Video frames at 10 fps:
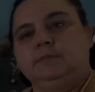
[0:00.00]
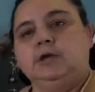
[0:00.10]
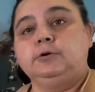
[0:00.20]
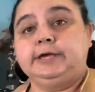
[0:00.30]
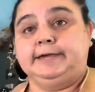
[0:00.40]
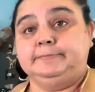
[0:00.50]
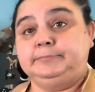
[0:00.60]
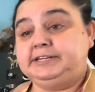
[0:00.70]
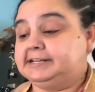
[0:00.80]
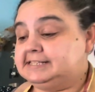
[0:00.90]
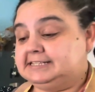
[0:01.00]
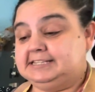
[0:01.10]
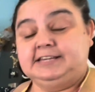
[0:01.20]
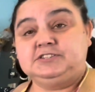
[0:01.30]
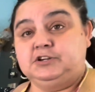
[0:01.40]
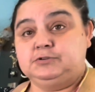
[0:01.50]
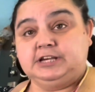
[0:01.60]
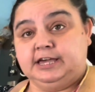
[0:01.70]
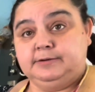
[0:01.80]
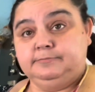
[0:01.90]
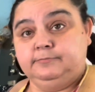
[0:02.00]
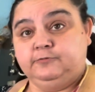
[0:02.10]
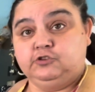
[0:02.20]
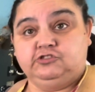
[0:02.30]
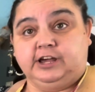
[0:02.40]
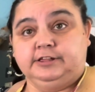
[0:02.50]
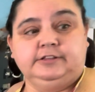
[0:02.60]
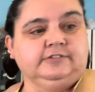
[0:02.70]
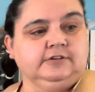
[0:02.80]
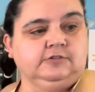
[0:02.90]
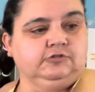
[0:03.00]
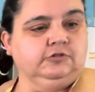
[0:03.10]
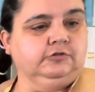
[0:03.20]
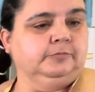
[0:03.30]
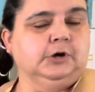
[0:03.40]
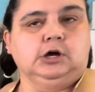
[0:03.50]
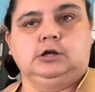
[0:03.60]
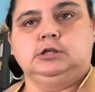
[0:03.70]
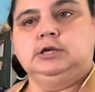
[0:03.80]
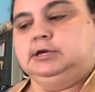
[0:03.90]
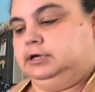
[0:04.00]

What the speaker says: Okay, because it takes no time for shallots because they're so small,